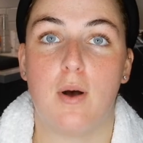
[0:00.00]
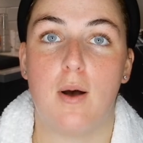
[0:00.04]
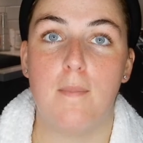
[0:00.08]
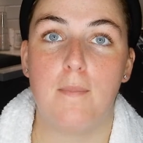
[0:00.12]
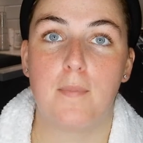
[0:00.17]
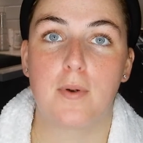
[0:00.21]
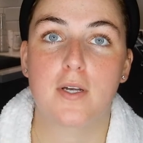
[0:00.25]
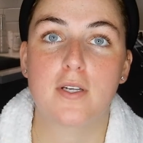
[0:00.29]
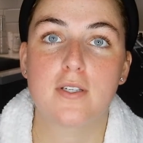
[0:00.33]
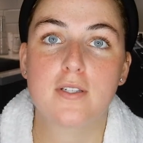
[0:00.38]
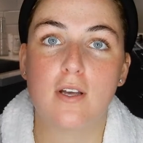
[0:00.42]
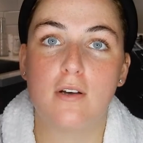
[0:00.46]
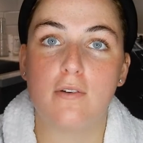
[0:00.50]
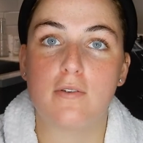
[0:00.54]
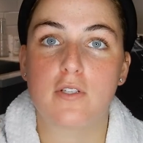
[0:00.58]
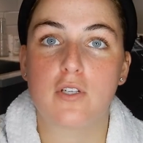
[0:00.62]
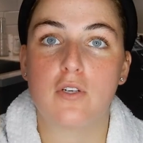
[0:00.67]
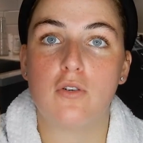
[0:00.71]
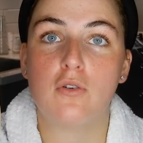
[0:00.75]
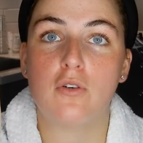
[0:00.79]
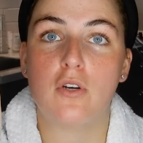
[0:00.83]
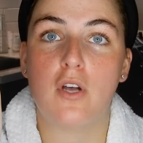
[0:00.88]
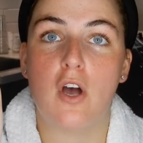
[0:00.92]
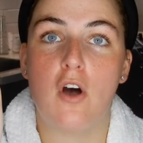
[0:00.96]
one because I was
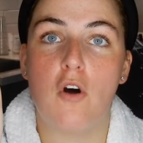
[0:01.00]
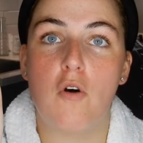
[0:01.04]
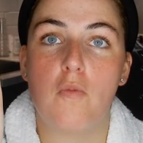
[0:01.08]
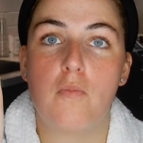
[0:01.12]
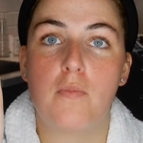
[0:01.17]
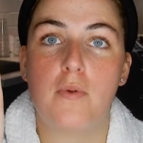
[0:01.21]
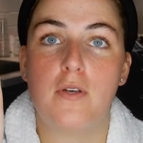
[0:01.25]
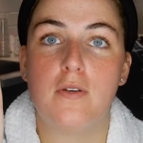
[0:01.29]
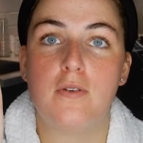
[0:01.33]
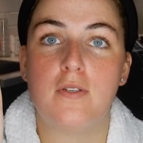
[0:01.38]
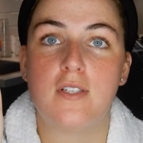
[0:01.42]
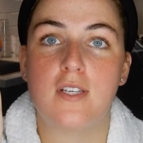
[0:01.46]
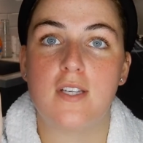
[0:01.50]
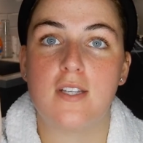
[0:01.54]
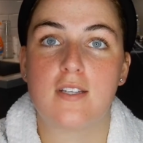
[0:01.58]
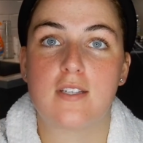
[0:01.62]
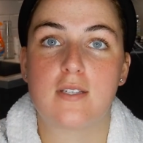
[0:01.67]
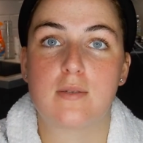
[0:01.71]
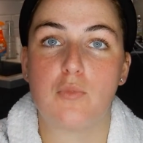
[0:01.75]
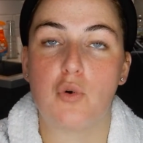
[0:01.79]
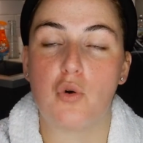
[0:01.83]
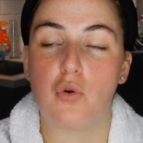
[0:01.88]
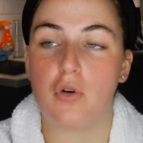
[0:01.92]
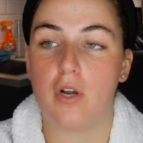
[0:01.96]
on Cult Beauty
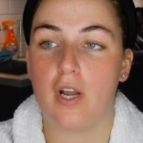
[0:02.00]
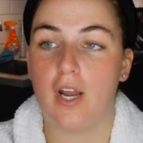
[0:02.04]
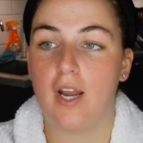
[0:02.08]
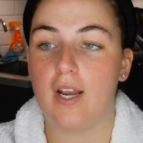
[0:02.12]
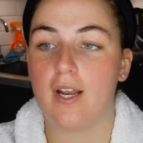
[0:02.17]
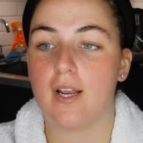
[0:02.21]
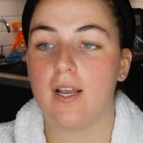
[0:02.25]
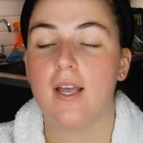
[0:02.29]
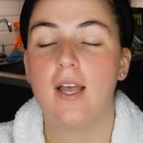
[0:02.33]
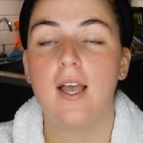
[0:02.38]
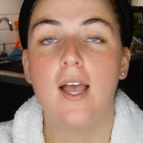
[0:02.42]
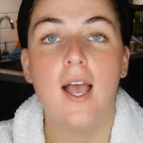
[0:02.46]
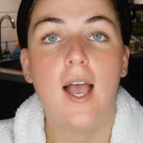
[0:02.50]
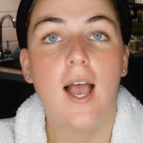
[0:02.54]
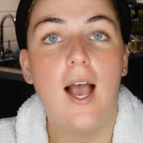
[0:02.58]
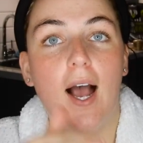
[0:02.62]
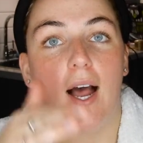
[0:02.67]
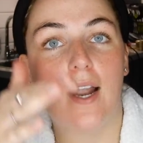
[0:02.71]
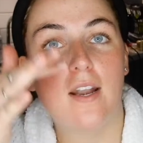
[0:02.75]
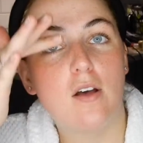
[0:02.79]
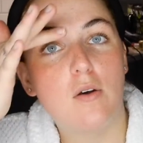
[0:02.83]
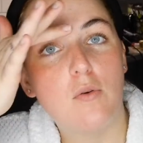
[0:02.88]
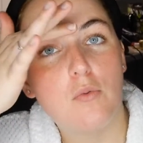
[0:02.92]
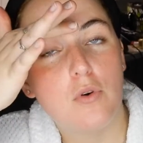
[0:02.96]
this morning,
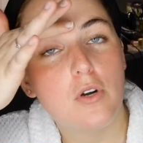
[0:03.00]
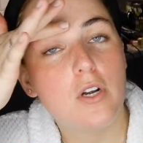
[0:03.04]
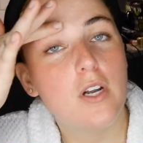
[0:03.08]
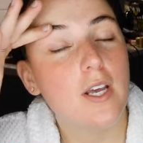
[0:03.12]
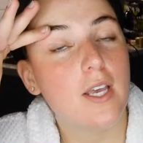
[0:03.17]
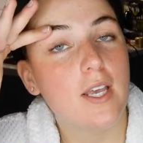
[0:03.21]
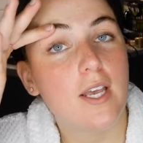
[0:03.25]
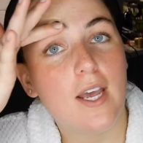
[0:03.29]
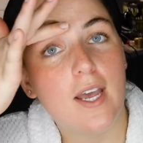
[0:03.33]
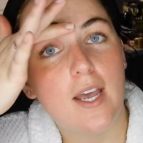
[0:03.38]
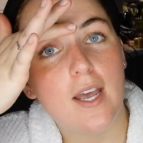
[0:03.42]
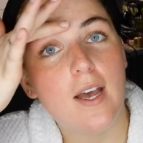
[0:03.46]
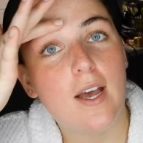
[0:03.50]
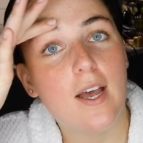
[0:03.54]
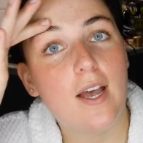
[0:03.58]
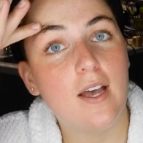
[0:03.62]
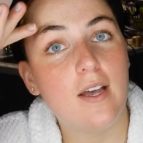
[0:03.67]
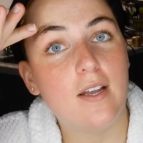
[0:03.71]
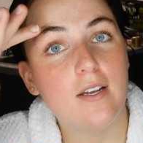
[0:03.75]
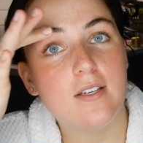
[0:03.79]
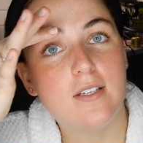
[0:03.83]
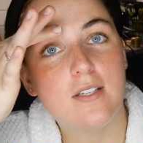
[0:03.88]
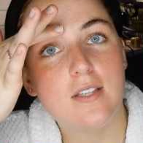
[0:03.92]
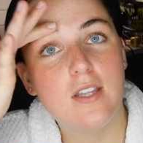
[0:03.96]
and I want to get
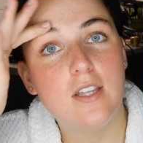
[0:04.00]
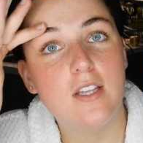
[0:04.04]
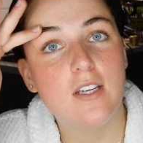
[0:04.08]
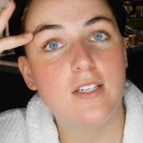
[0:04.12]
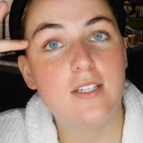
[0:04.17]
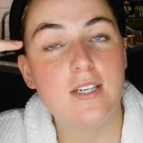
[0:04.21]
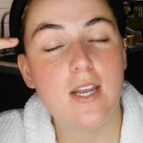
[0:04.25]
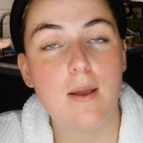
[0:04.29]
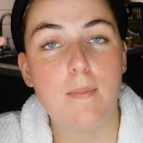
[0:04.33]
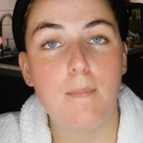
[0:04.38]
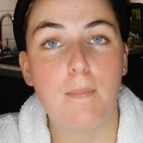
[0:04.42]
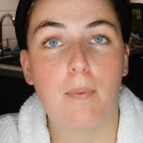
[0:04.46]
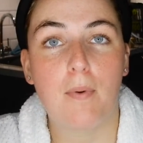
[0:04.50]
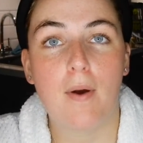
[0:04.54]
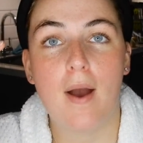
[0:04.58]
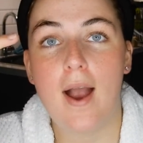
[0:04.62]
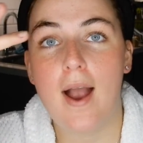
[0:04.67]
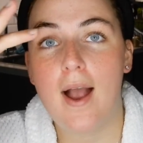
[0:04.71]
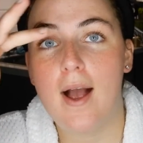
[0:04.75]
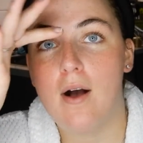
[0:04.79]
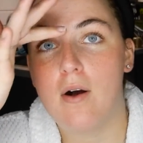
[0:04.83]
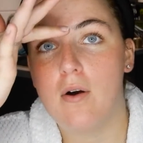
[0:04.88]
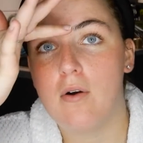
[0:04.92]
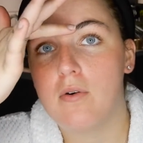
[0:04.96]
the Dip
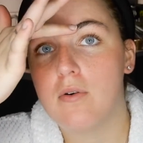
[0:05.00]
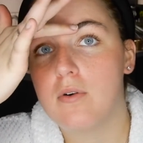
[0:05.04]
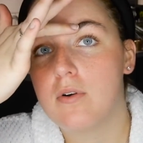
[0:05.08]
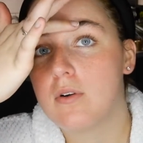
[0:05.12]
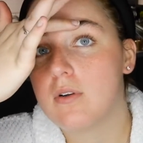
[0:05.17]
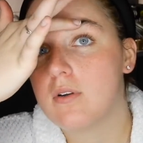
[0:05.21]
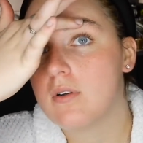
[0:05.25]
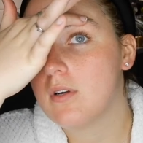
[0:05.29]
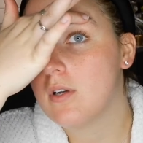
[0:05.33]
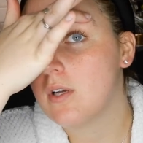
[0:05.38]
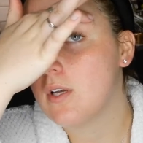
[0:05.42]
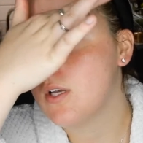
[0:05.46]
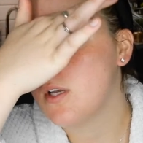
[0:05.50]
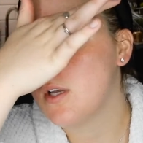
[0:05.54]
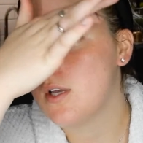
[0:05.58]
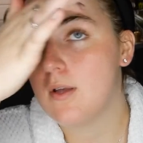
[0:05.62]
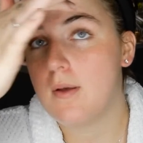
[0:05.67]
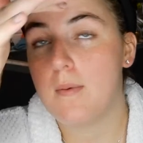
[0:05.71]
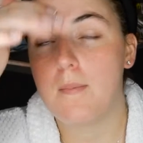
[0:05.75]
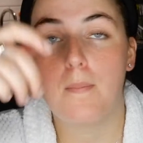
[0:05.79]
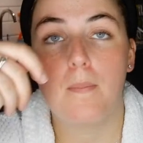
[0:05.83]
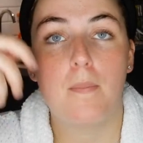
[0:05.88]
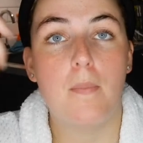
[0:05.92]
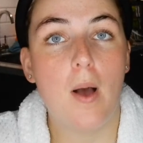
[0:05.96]
Brow
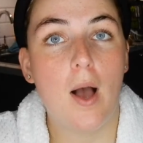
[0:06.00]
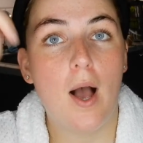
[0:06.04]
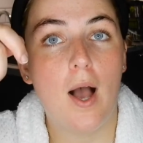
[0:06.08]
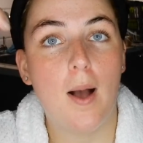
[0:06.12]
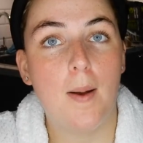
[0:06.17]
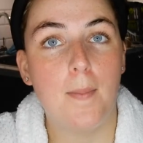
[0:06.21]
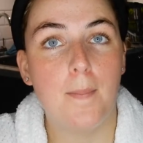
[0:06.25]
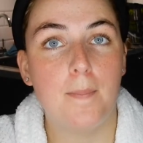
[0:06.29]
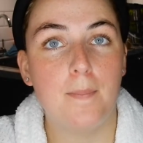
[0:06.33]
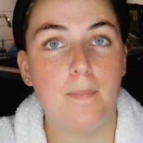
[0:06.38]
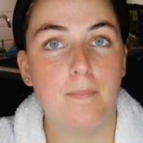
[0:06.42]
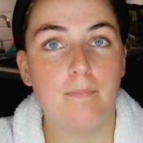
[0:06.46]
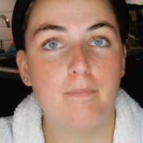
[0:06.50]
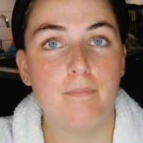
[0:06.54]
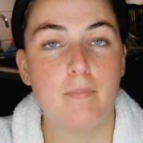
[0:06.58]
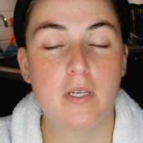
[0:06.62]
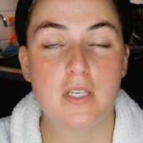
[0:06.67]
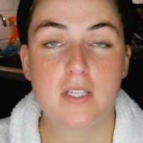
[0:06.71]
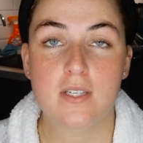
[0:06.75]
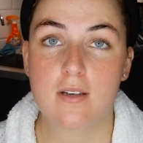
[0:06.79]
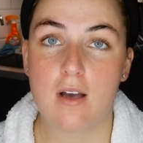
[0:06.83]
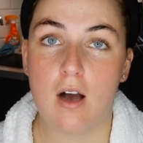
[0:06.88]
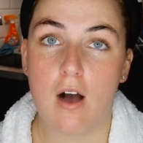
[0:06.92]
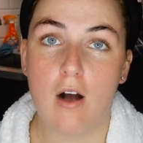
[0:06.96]

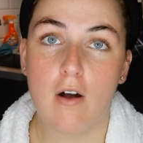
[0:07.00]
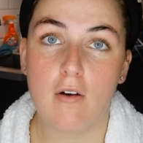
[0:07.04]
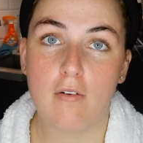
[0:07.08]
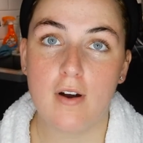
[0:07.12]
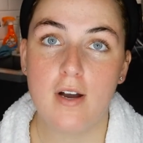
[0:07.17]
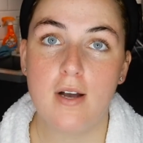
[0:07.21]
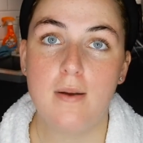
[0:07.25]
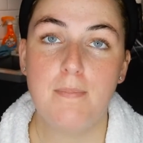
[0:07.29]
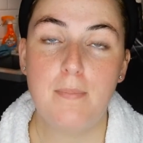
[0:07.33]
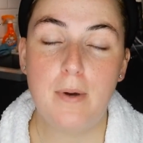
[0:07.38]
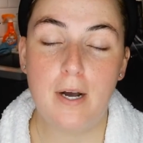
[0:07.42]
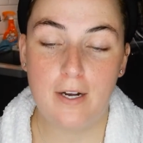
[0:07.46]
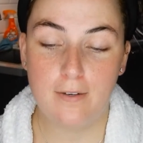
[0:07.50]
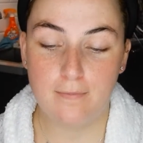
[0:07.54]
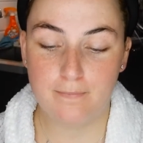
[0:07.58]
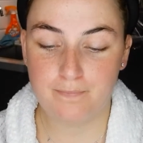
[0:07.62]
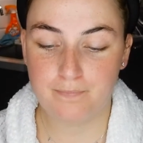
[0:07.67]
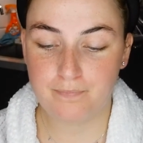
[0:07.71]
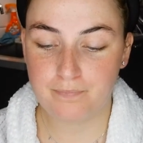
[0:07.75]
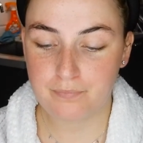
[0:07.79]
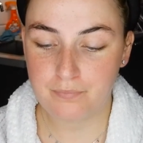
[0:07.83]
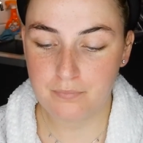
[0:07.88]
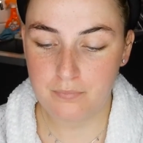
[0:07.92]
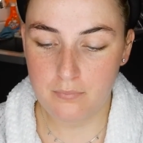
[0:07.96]
mascara, but
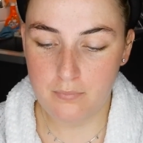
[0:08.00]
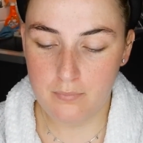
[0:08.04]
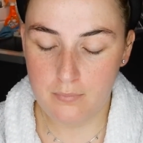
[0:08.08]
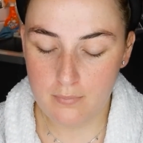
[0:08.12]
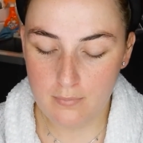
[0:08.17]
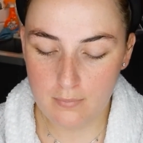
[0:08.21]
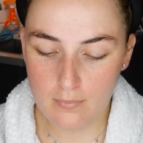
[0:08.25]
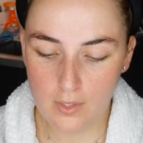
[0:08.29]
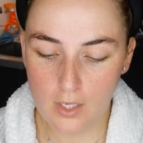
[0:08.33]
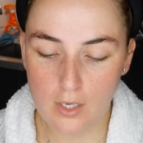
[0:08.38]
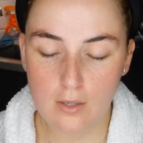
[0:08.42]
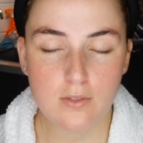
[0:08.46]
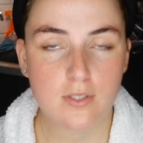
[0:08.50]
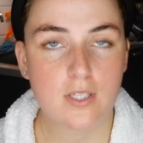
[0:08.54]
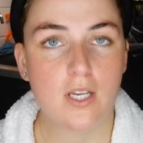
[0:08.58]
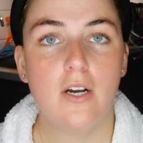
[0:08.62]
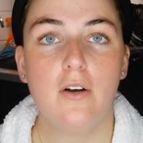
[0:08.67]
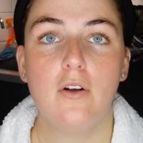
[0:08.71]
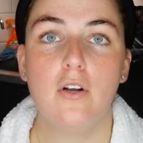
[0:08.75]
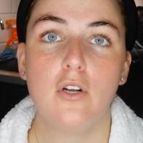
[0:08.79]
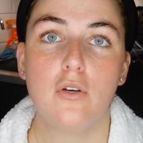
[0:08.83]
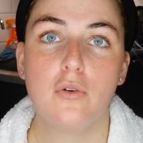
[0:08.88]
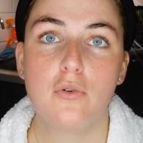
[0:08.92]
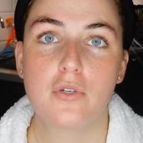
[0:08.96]
I was like,
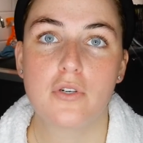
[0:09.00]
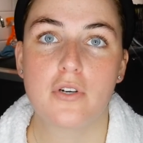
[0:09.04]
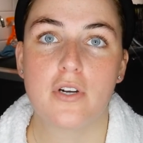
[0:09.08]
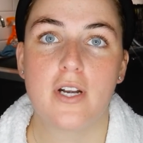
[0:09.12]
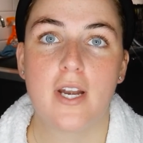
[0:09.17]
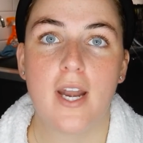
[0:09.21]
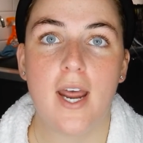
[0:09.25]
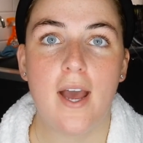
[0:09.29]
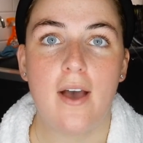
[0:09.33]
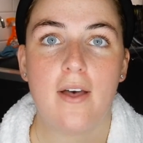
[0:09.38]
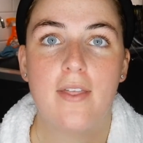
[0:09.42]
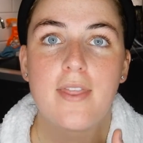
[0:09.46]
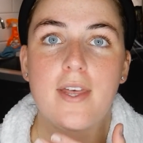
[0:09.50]
I'll order it now.